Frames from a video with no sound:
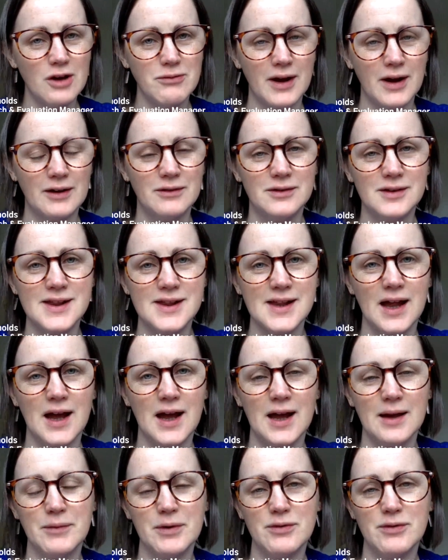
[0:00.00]
Jo Reynolds.
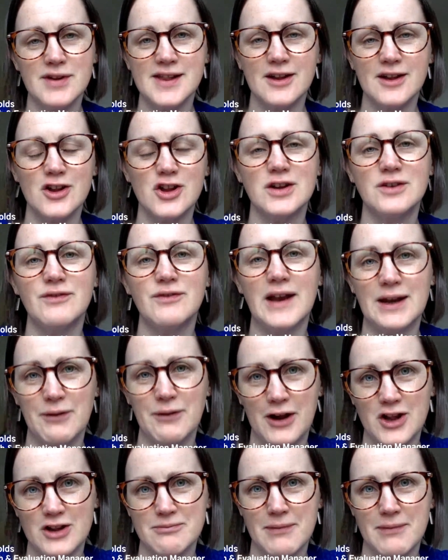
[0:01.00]
I'm a Research and
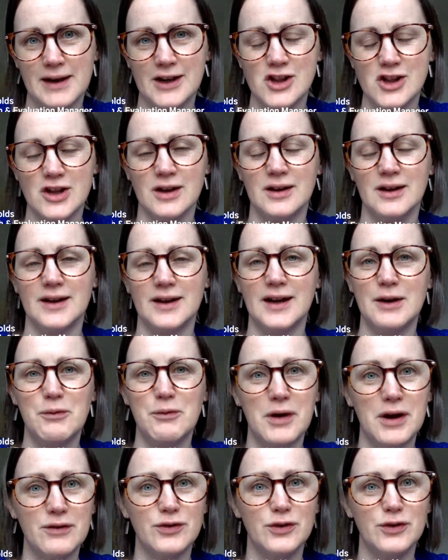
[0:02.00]
Evaluation Manager and I
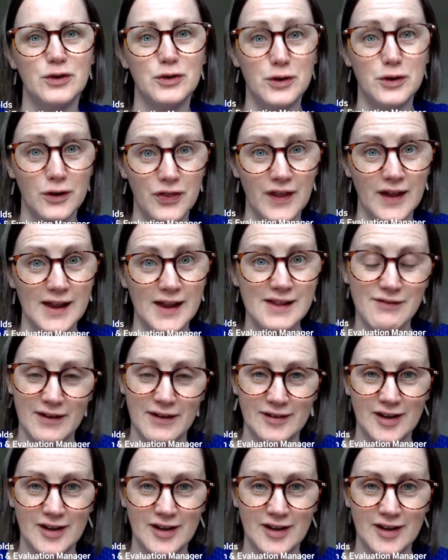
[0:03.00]
work for Good Things